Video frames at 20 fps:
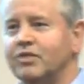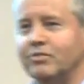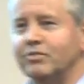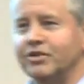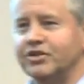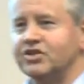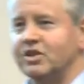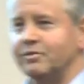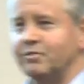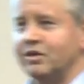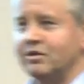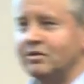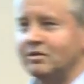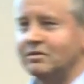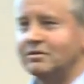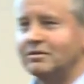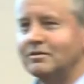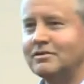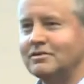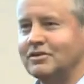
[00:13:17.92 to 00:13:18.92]
Probably a
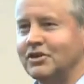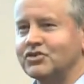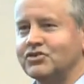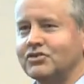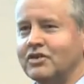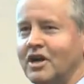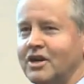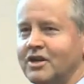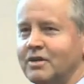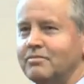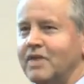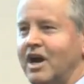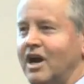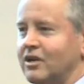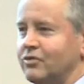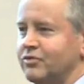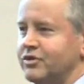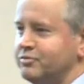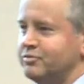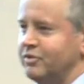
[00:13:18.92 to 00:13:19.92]
typical Australian
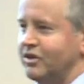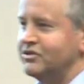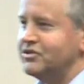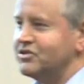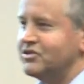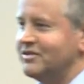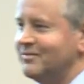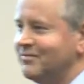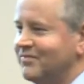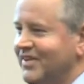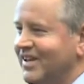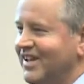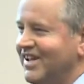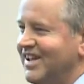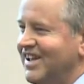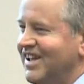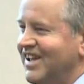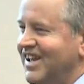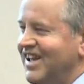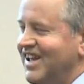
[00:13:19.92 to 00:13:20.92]
male response.
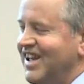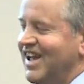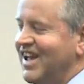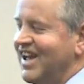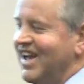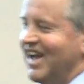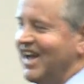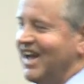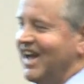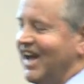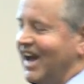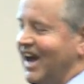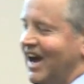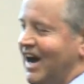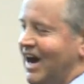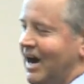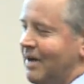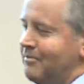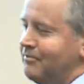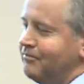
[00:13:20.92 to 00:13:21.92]

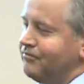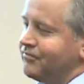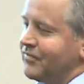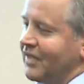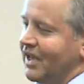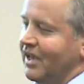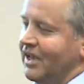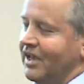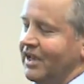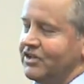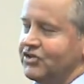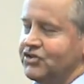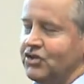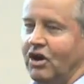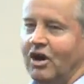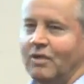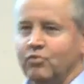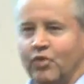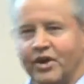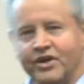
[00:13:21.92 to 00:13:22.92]
Time
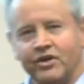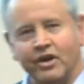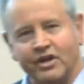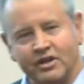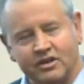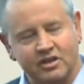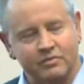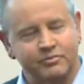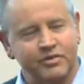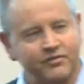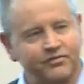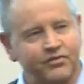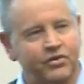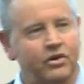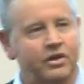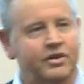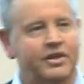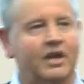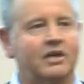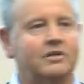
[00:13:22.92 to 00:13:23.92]
went on a little bit
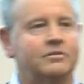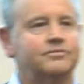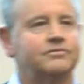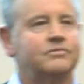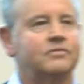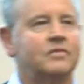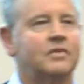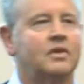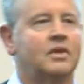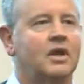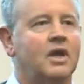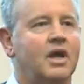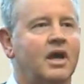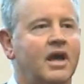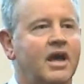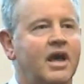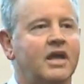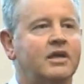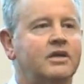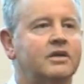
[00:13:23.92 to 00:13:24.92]
further
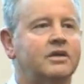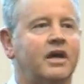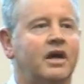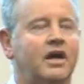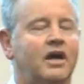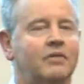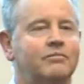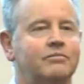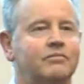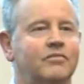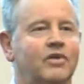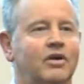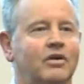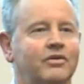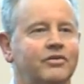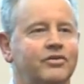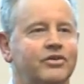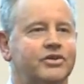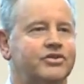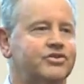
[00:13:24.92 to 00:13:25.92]
and
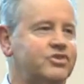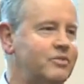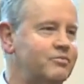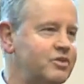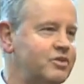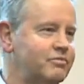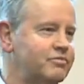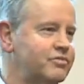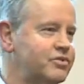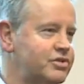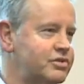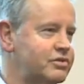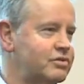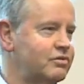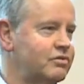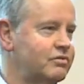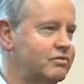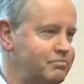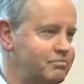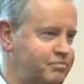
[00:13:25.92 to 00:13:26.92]
these
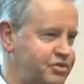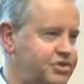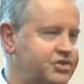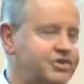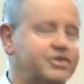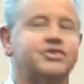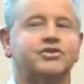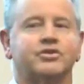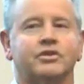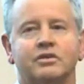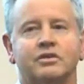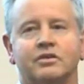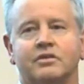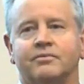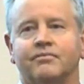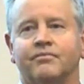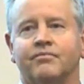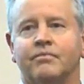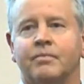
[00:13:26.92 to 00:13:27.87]
symptoms persisted,